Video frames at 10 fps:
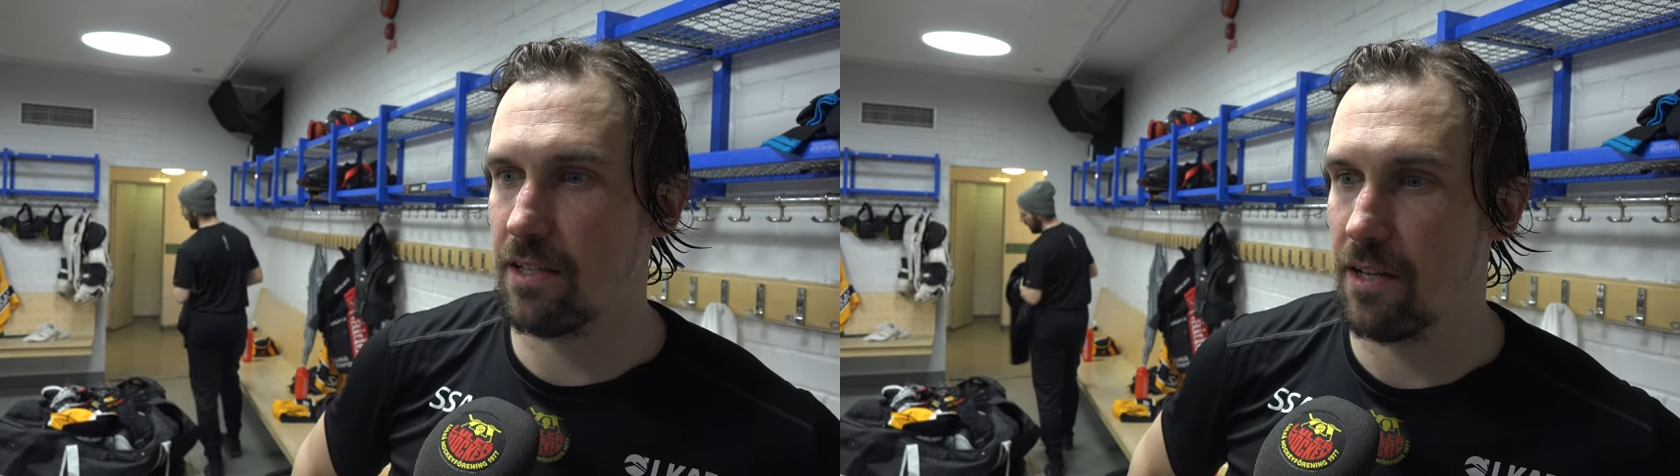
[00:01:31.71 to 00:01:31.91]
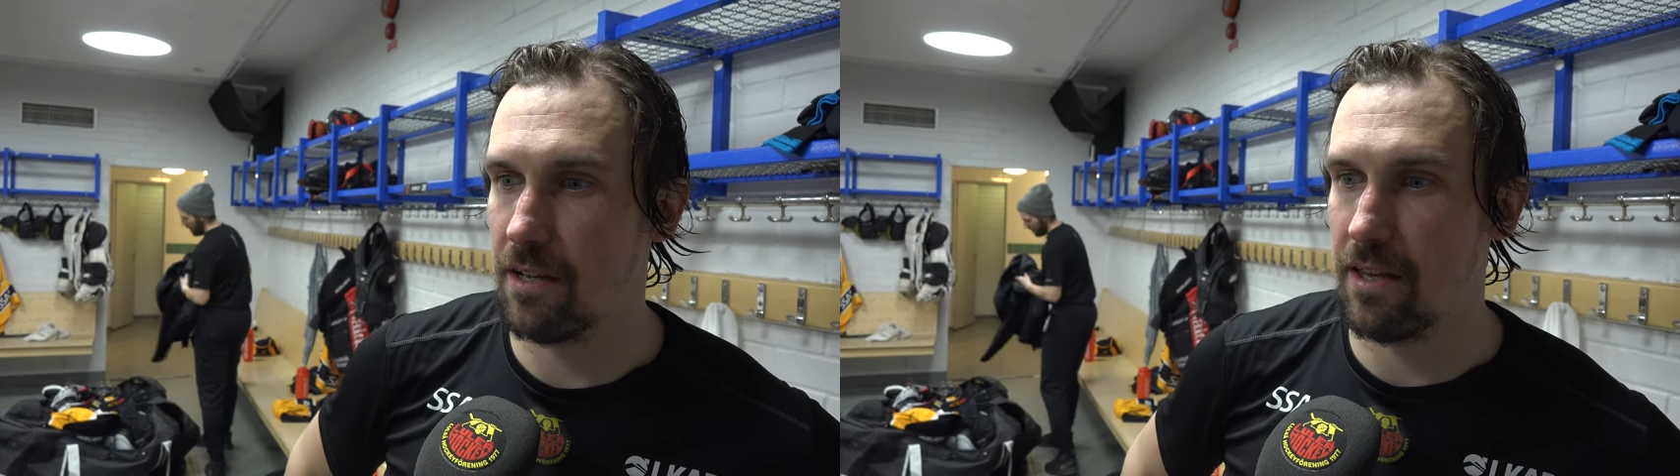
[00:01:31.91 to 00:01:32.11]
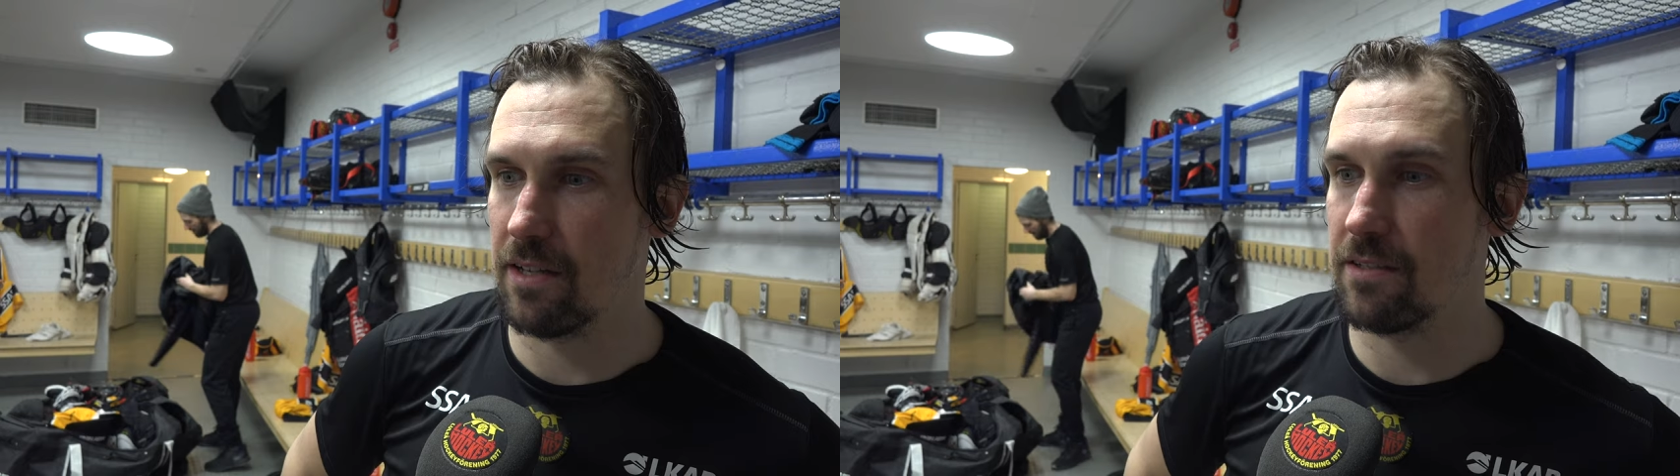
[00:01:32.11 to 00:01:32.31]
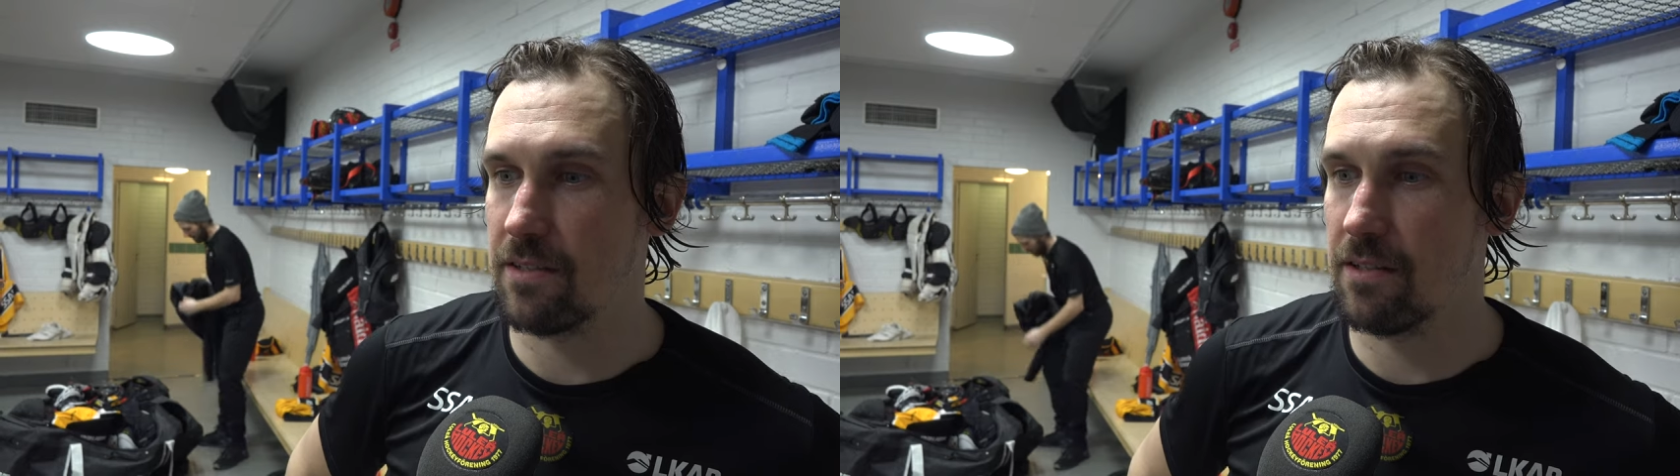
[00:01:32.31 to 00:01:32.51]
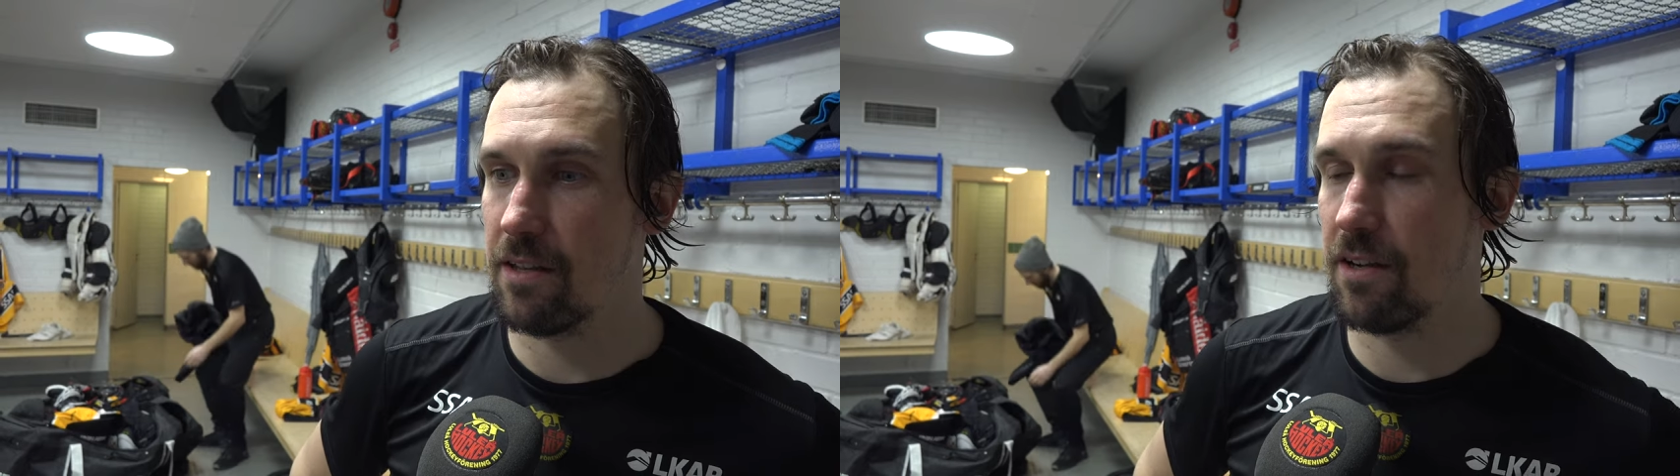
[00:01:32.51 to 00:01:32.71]
And thank
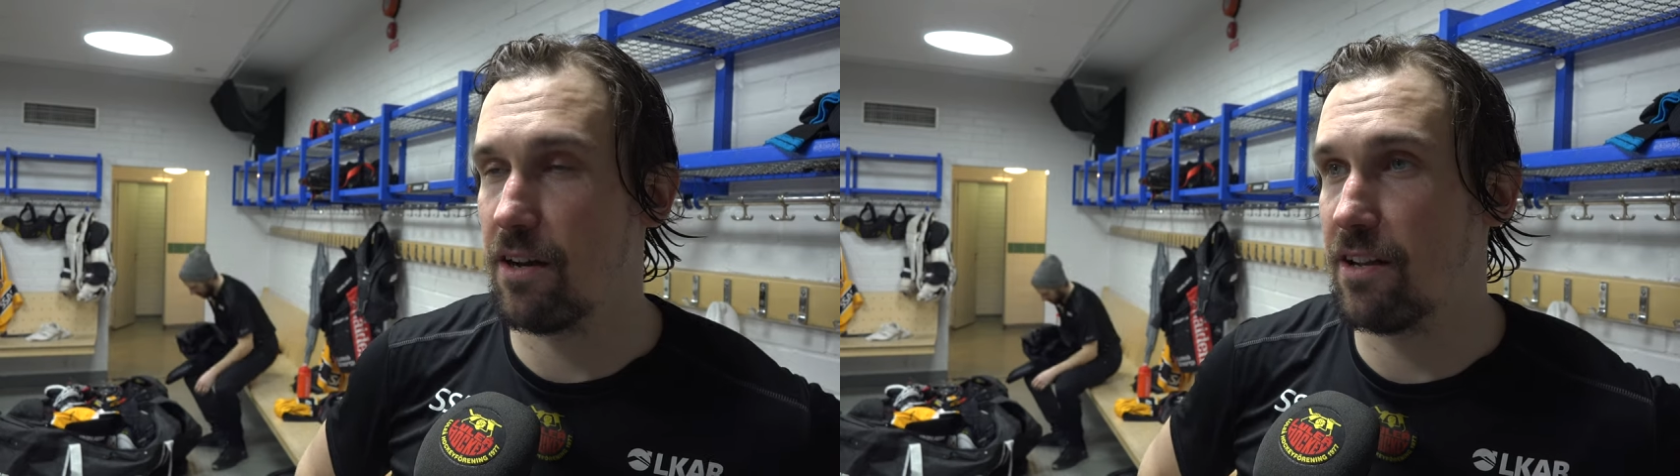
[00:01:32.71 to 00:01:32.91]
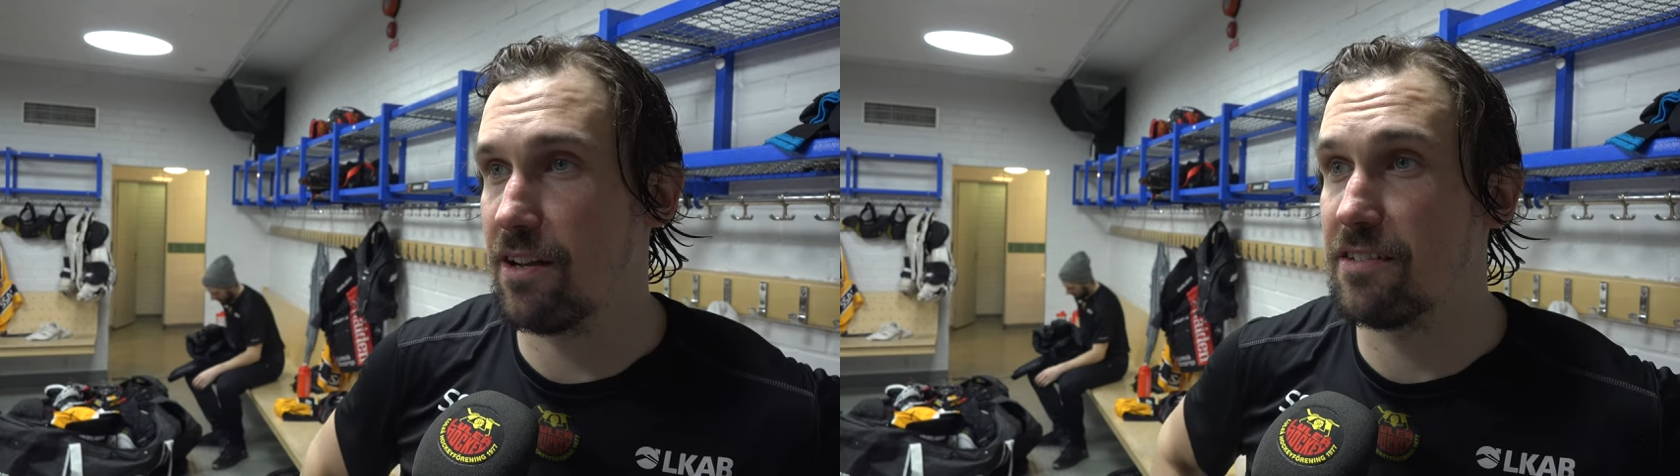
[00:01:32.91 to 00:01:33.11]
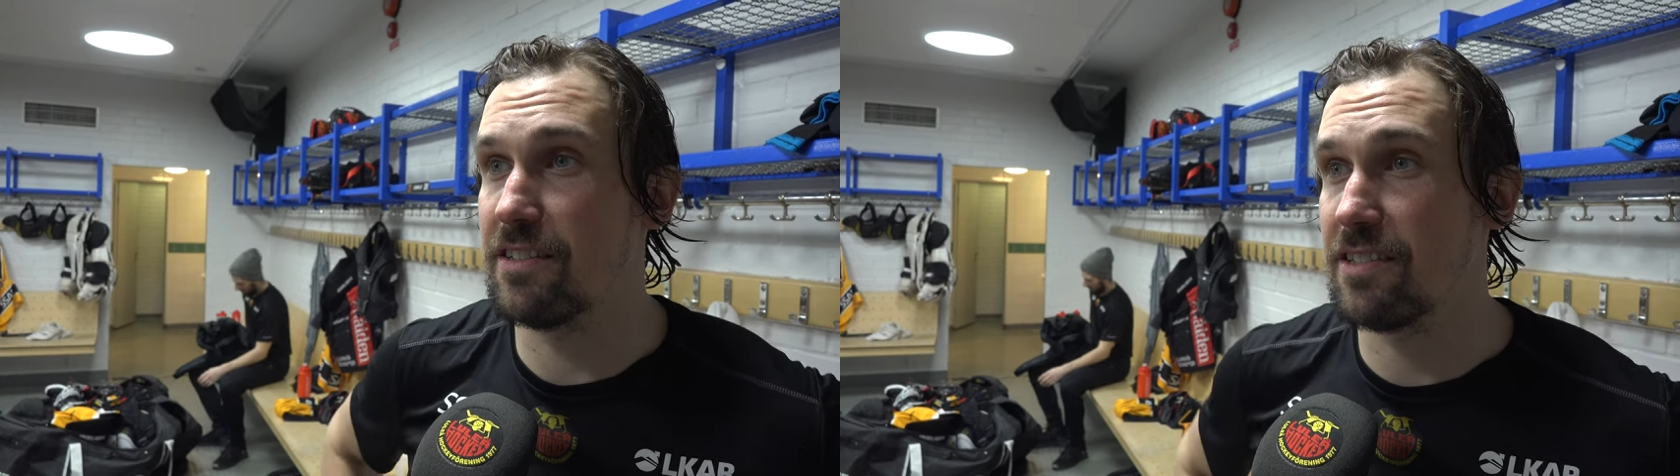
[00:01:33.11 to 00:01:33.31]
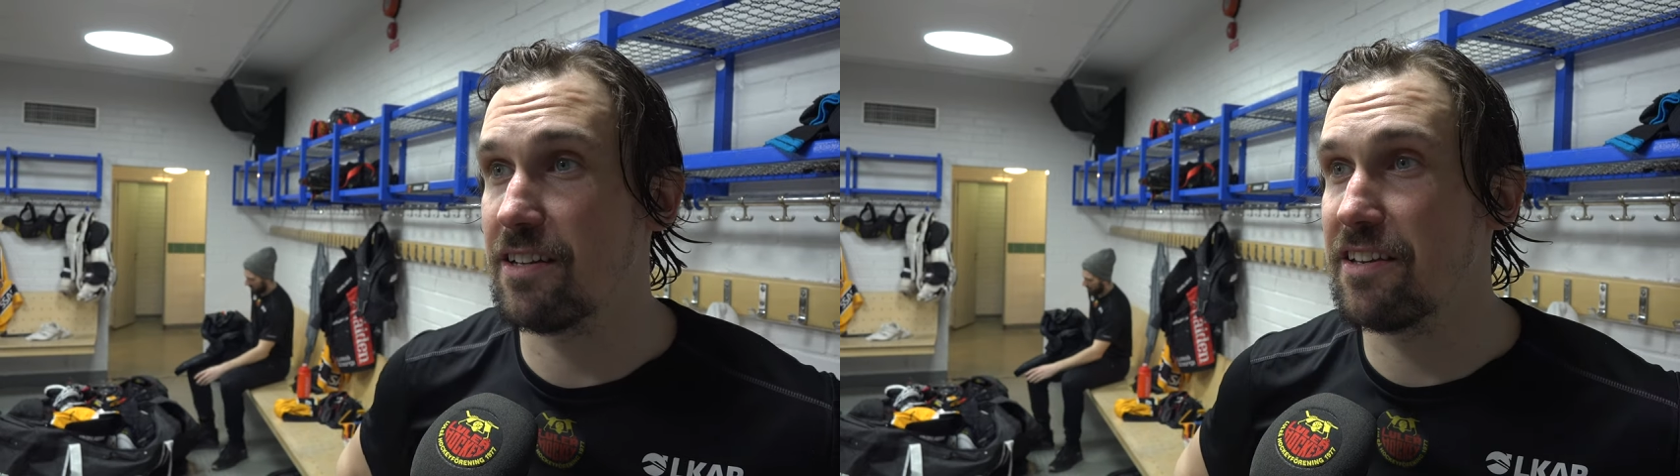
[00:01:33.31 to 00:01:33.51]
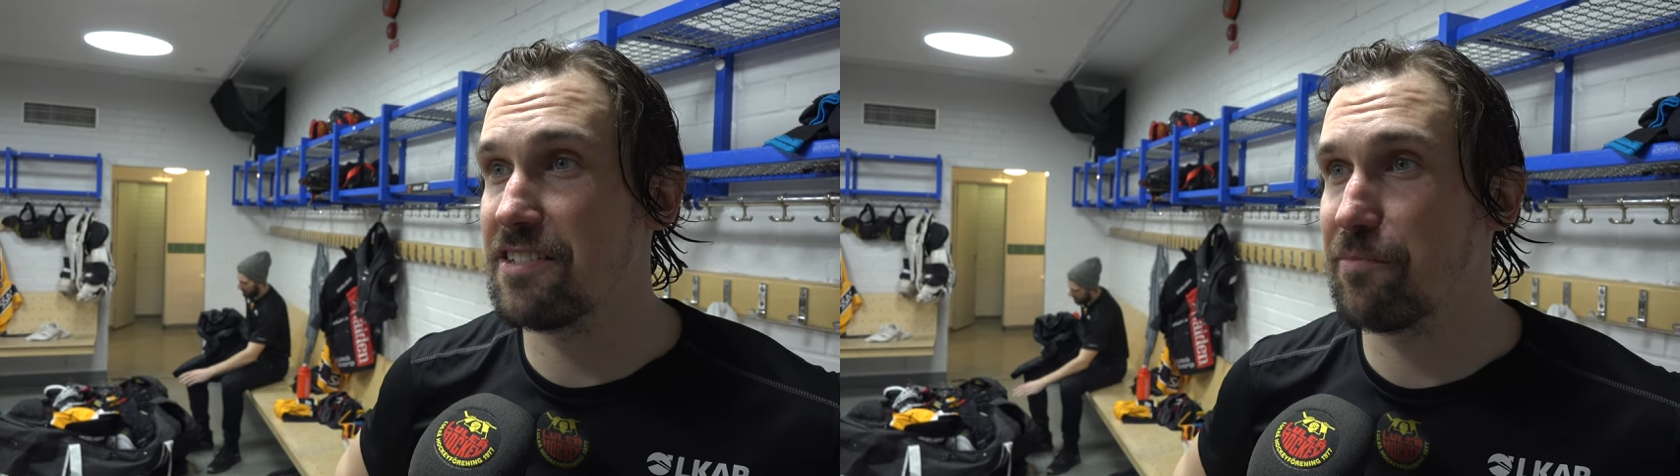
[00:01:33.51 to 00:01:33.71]
God,
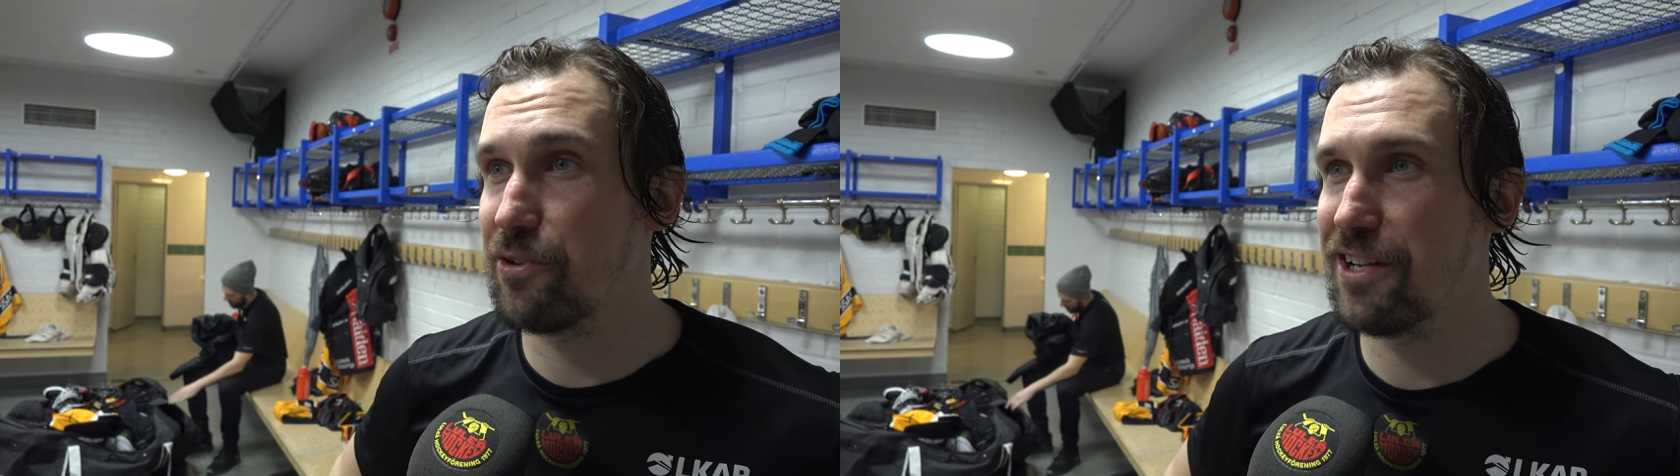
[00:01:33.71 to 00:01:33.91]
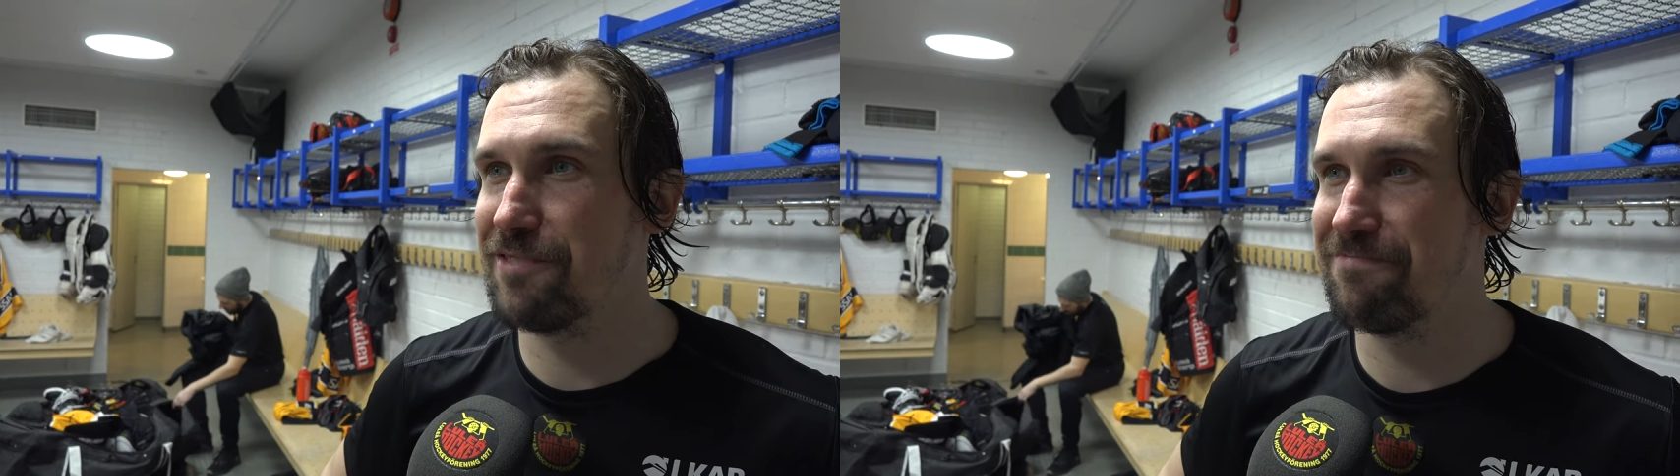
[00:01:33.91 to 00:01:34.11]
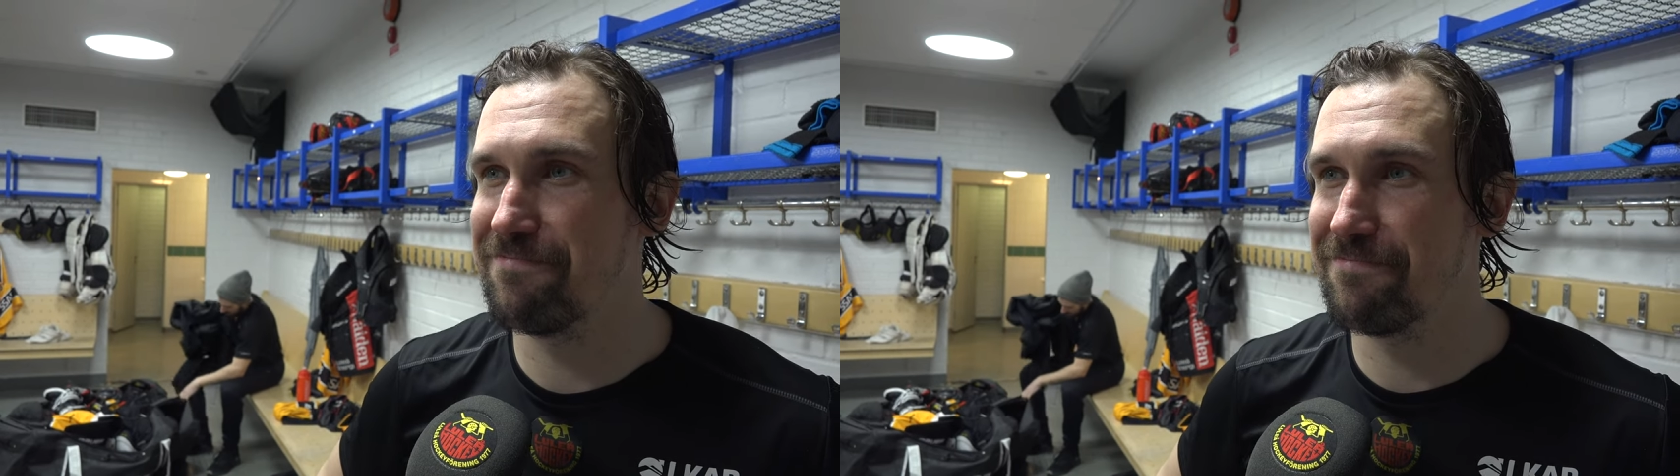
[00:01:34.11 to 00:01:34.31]
Isak put it in.